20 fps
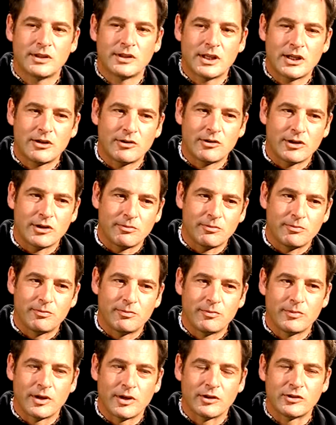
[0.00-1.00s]
There are,
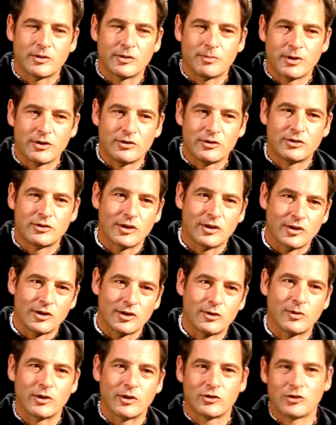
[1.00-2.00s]
I suppose, certain
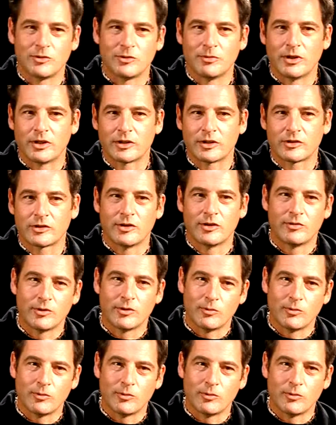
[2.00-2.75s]
question marks over